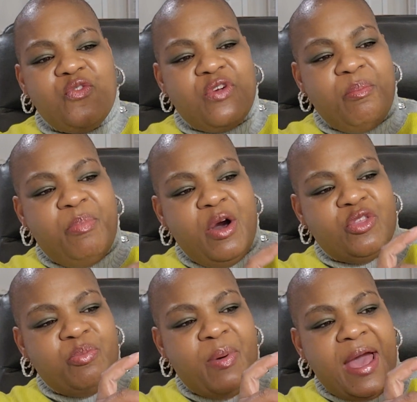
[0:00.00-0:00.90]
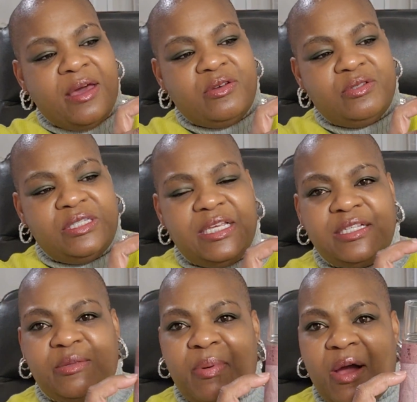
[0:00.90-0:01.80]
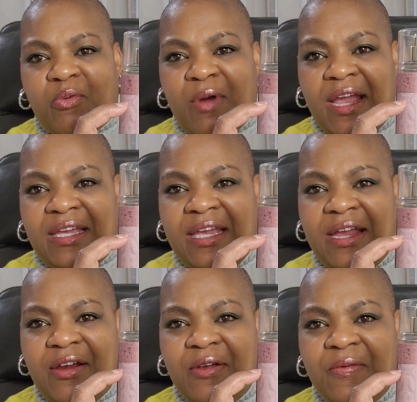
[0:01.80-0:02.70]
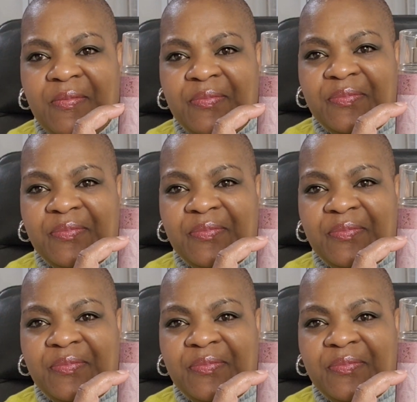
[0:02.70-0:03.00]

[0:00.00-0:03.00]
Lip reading: from both bottles is about right here.